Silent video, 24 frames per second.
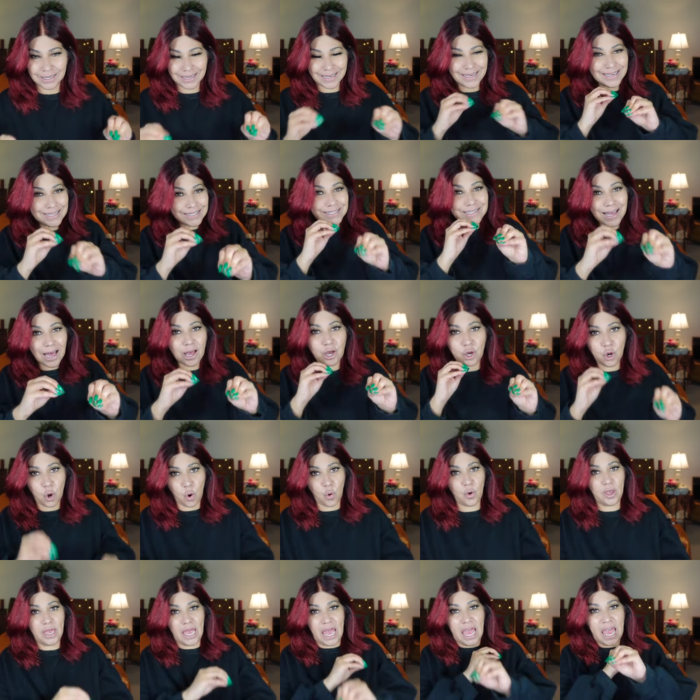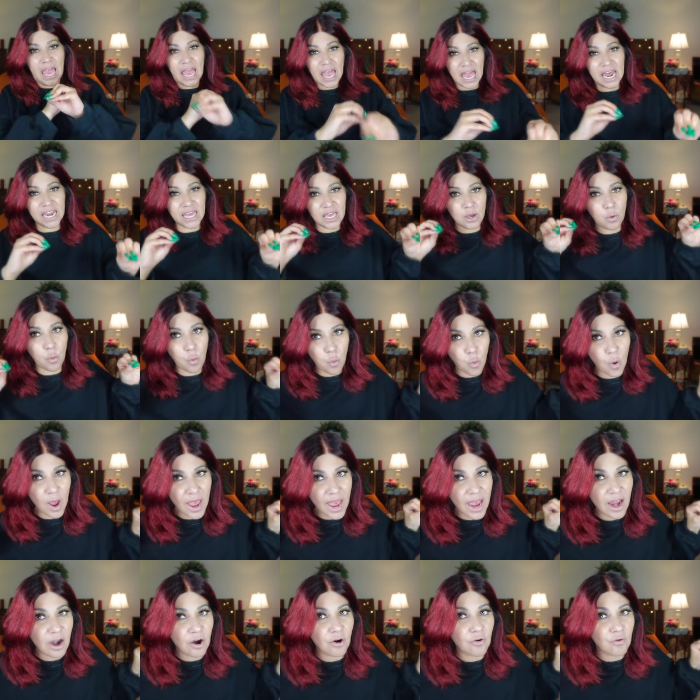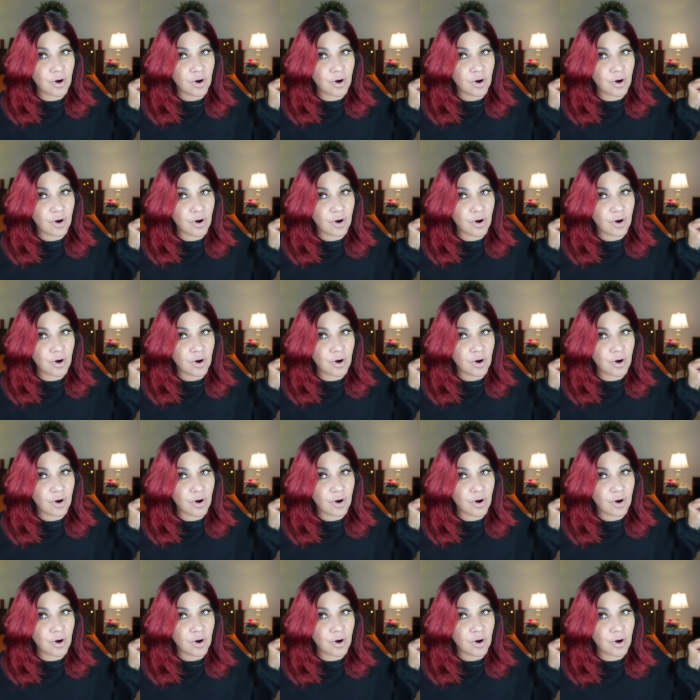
It's not going anywhere.